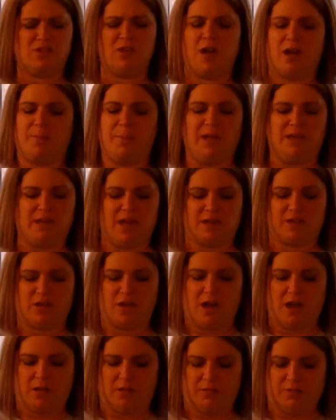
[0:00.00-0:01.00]
talk by
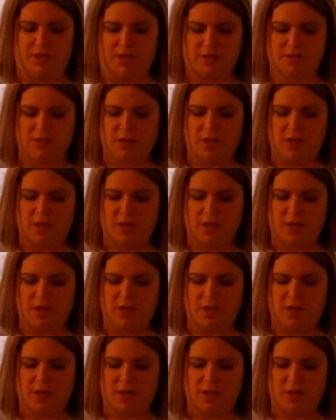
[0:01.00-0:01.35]
Dr. Olivet.